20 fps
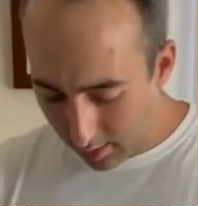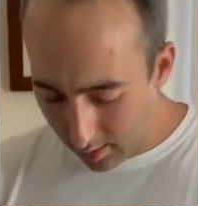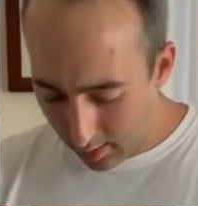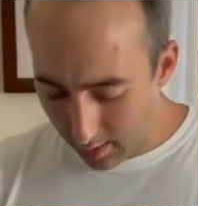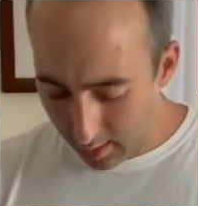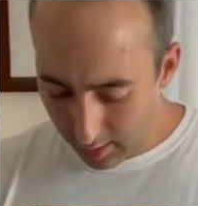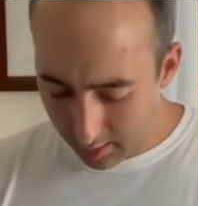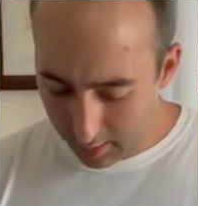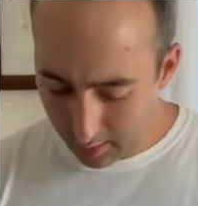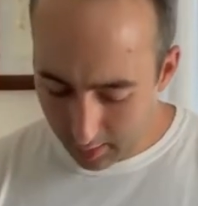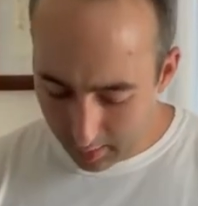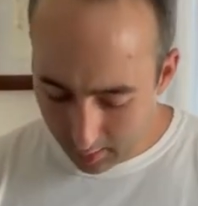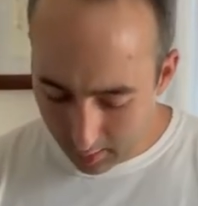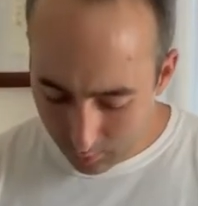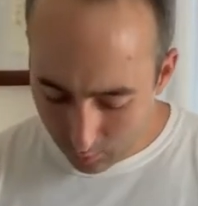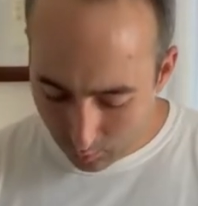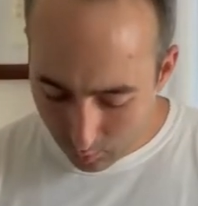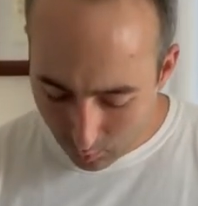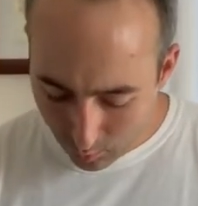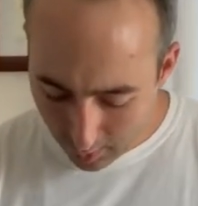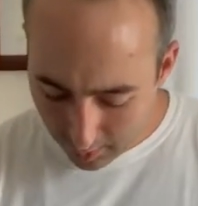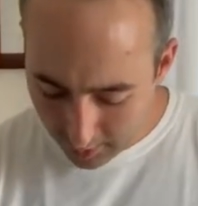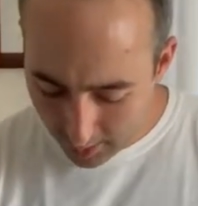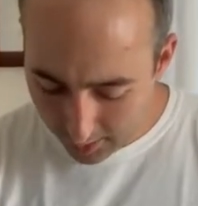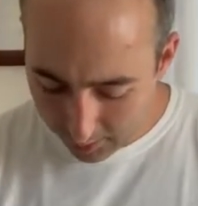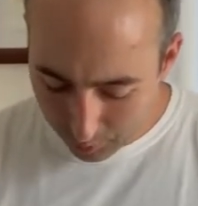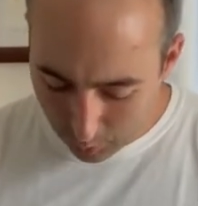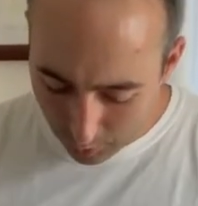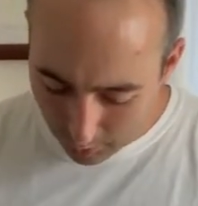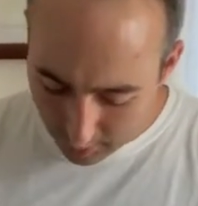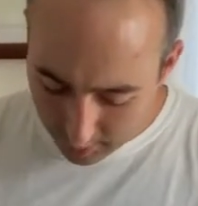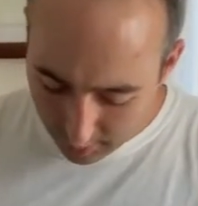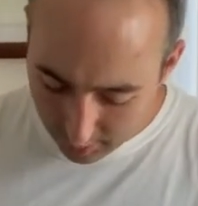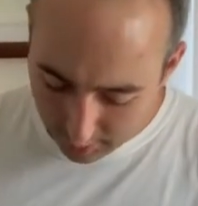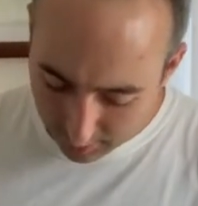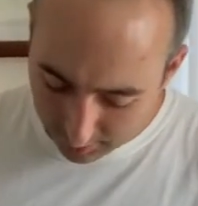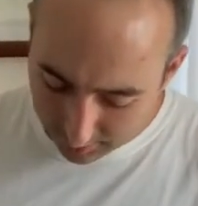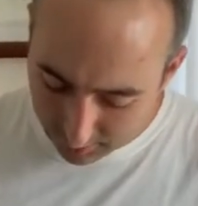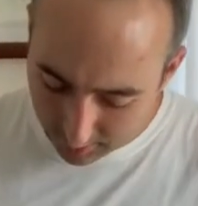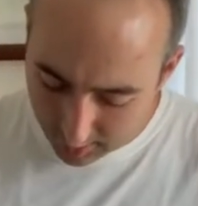And one last point
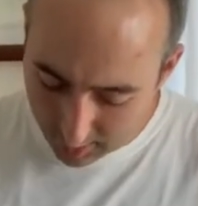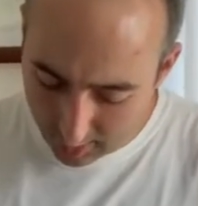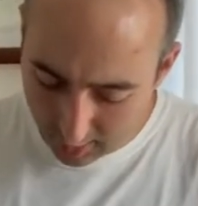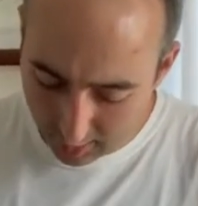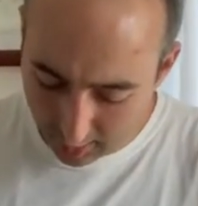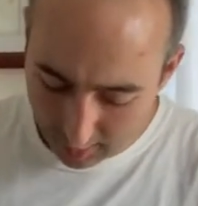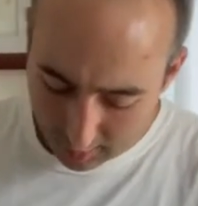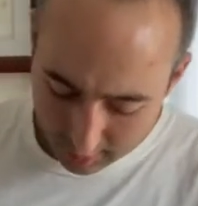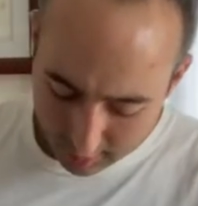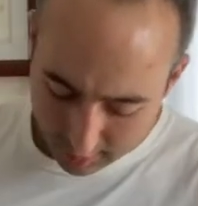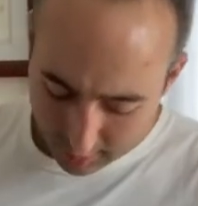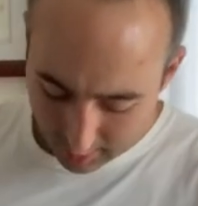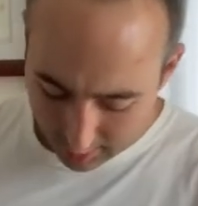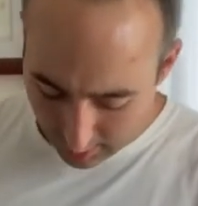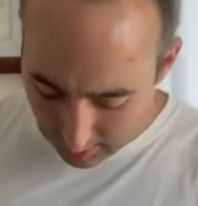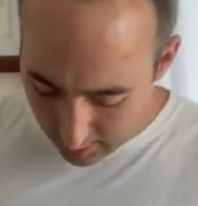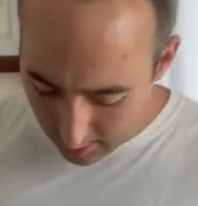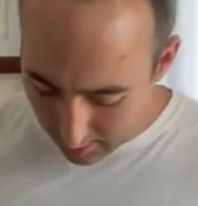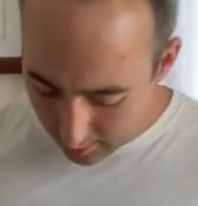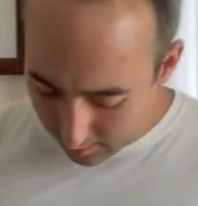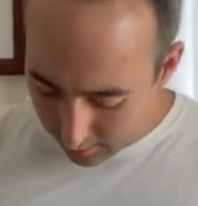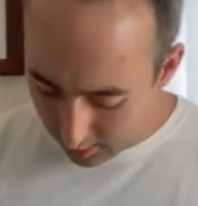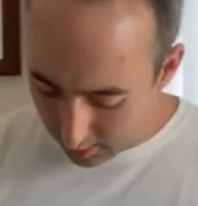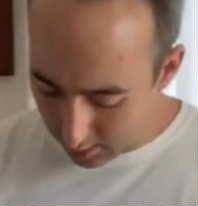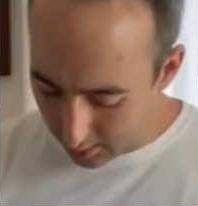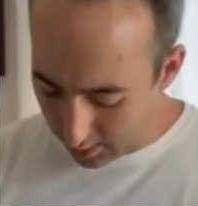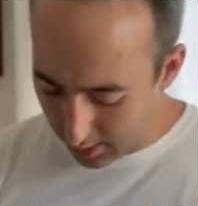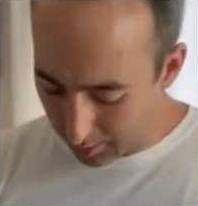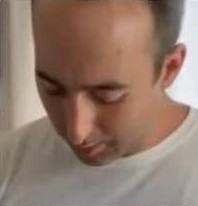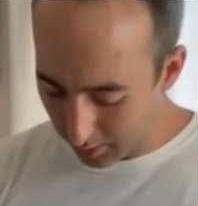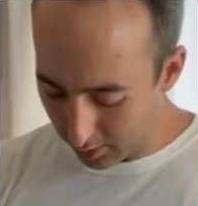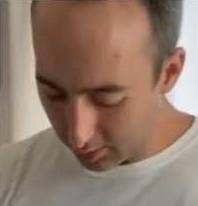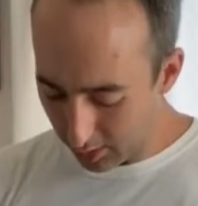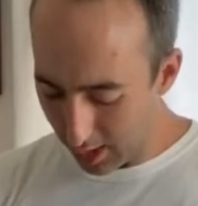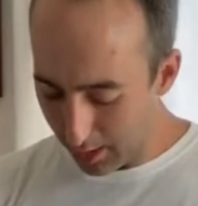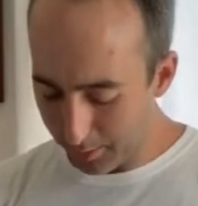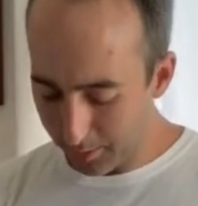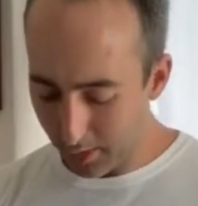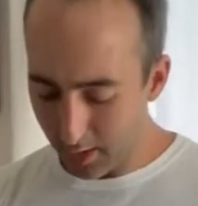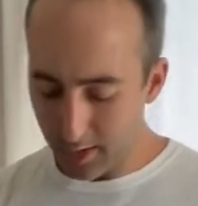you'll see here, if you do keep the
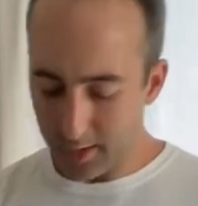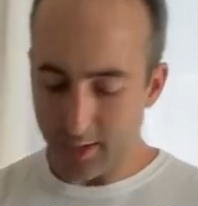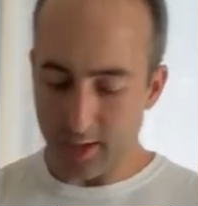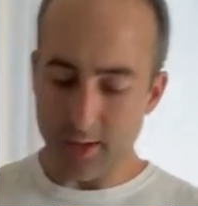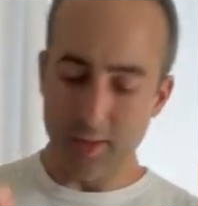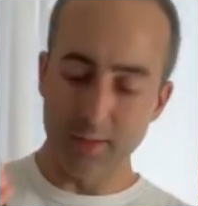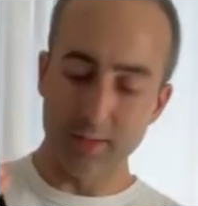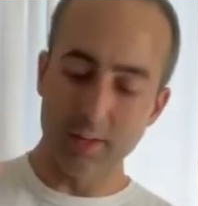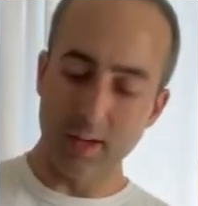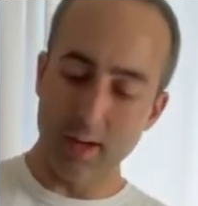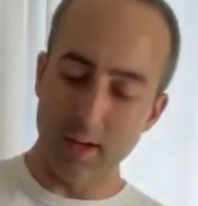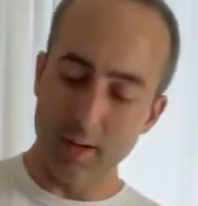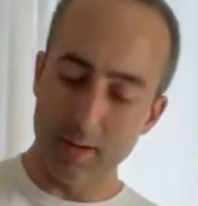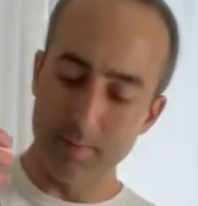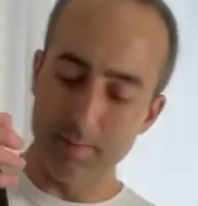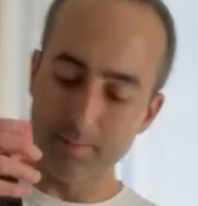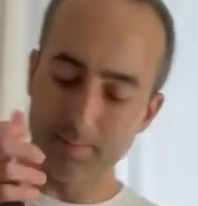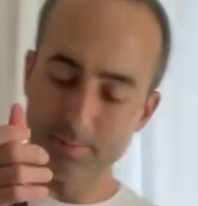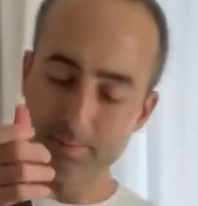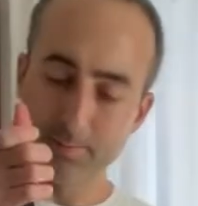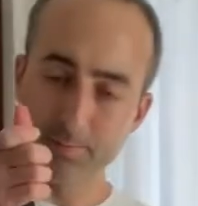straps on all the time,